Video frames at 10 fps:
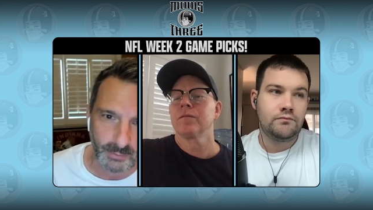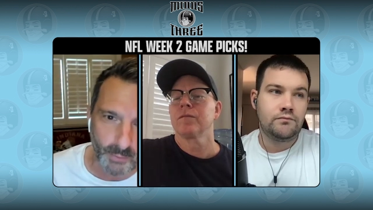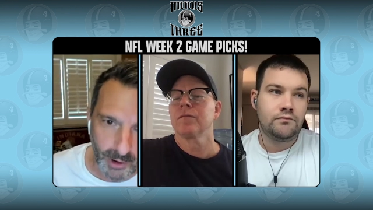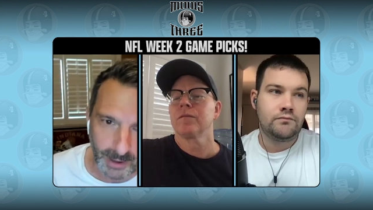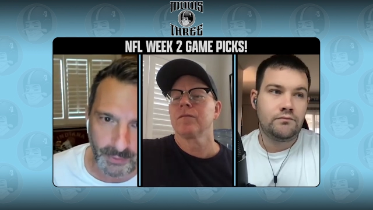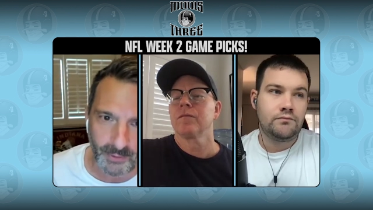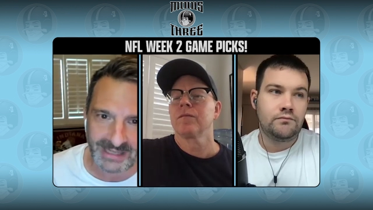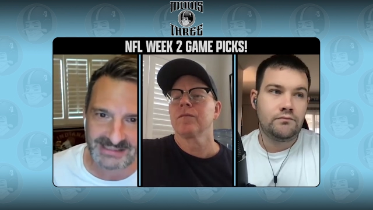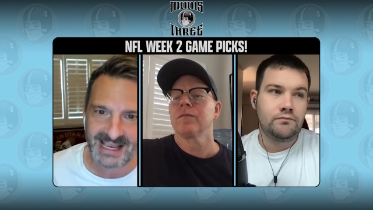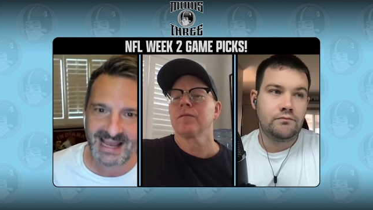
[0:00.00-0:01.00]
Speaker 1: more
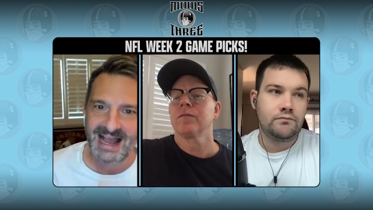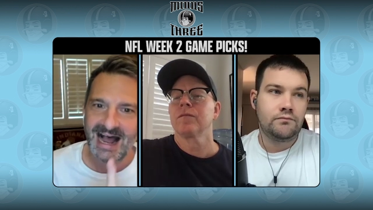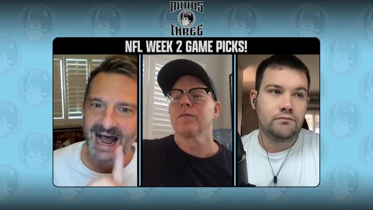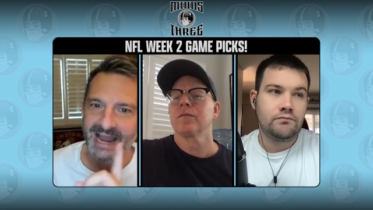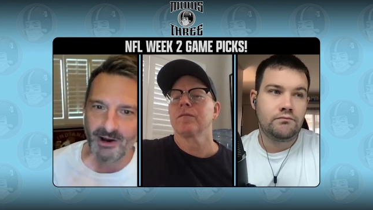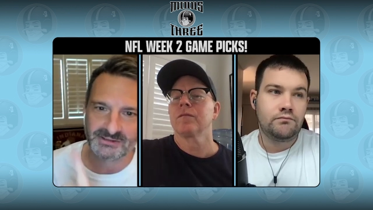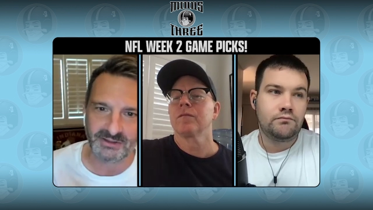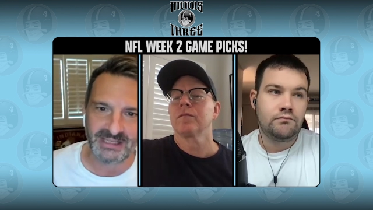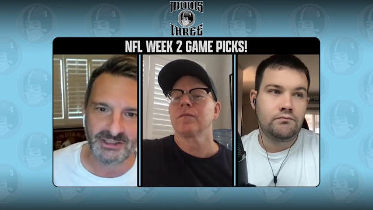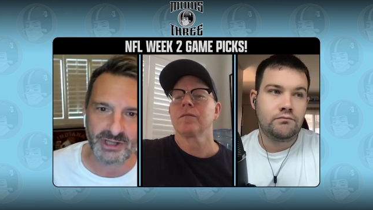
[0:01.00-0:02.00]
points. I
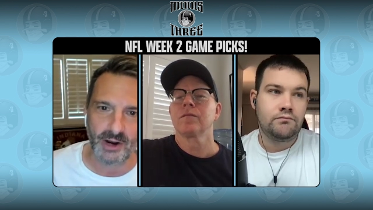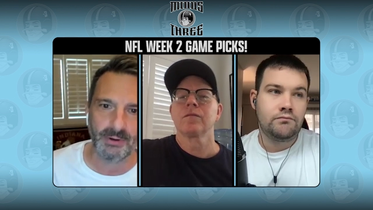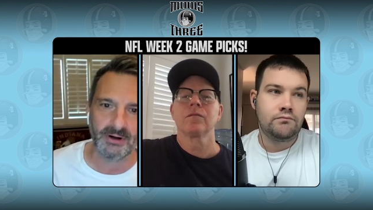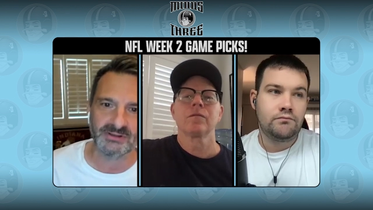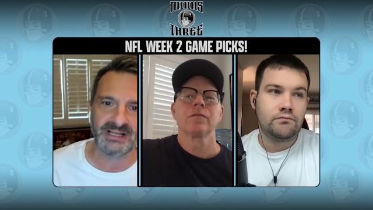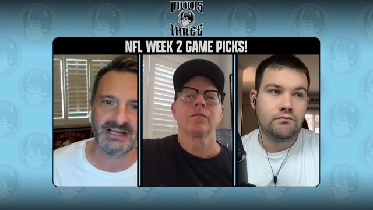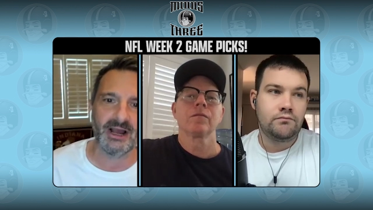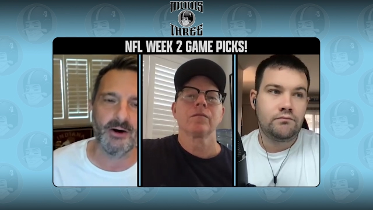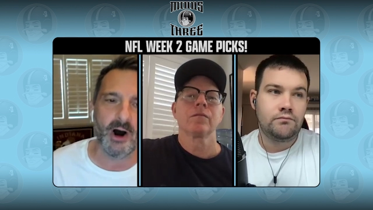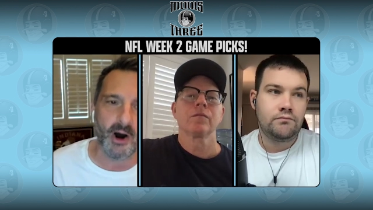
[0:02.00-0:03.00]
also think Joe Burrow is going to
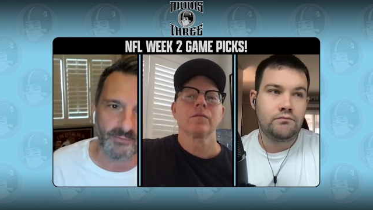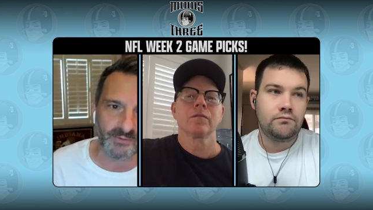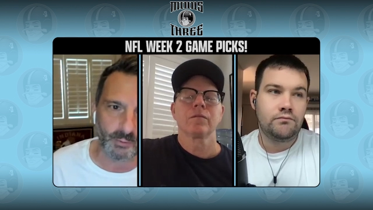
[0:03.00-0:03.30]
go over